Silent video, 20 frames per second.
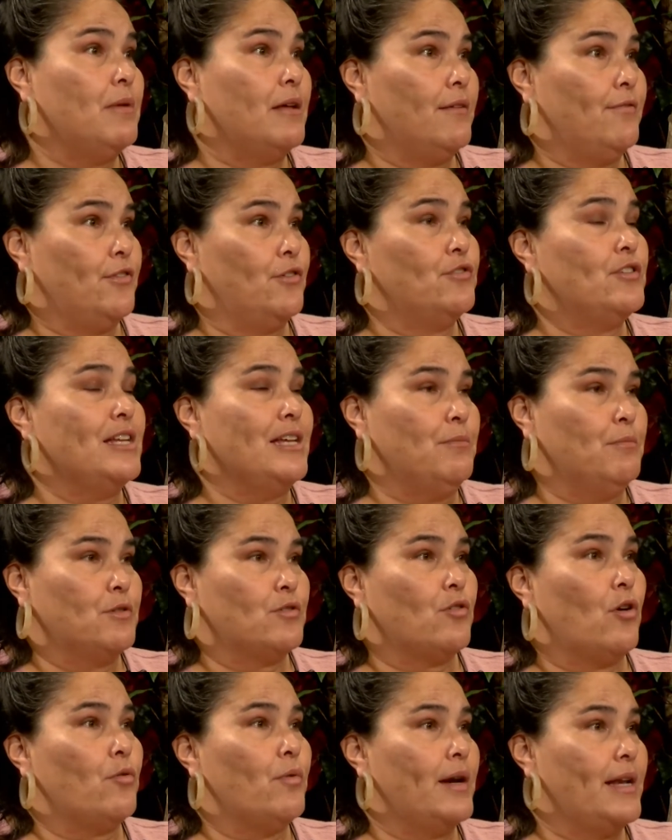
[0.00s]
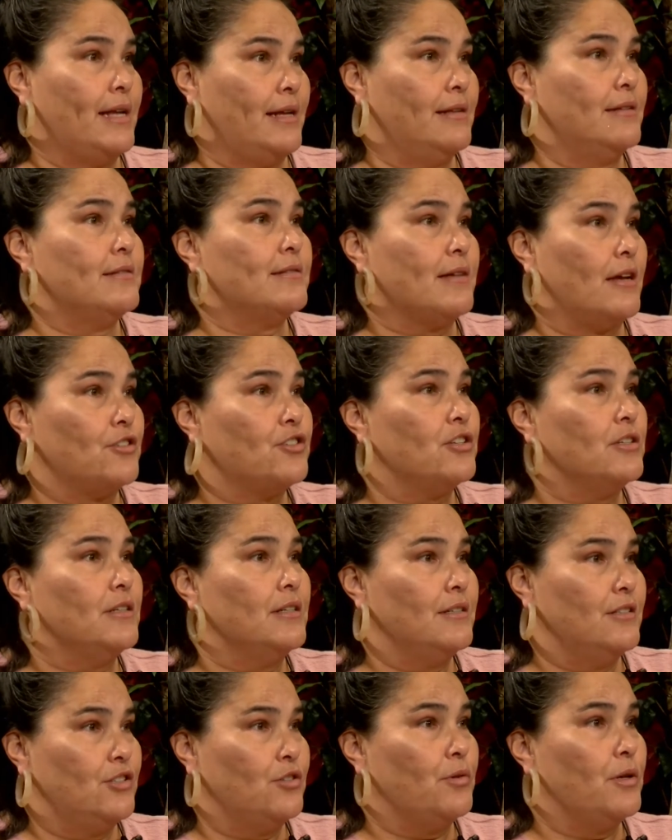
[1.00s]
if their team is already in
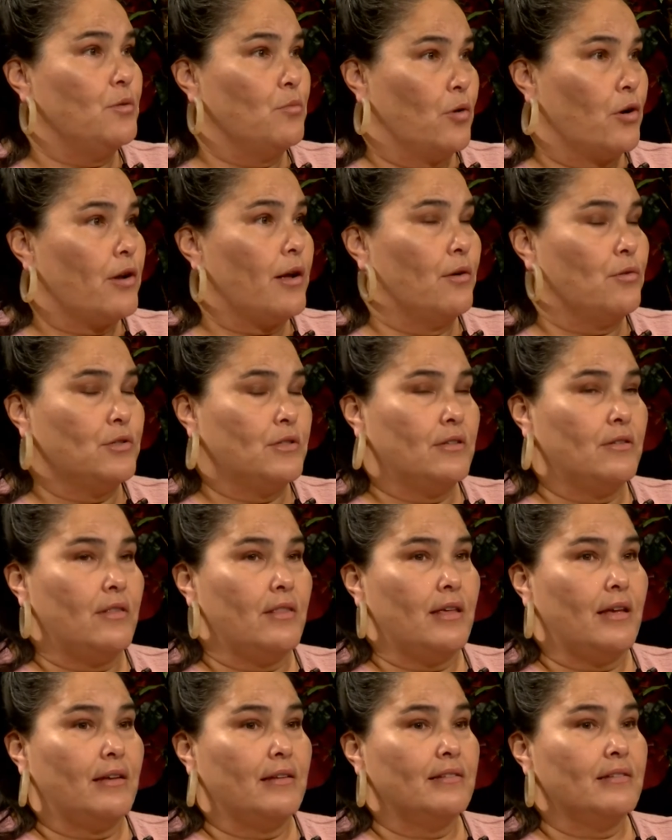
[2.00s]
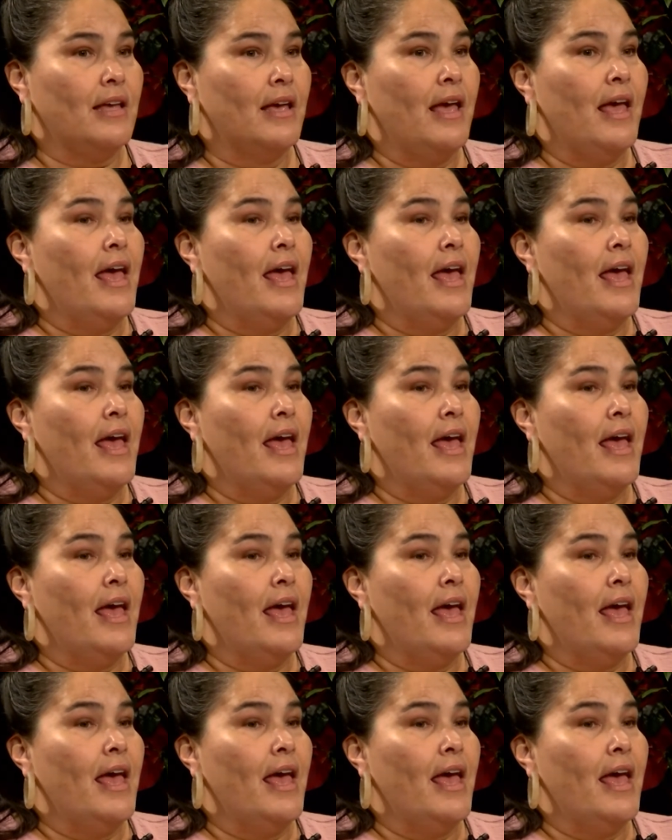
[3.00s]
session doing workouts and things.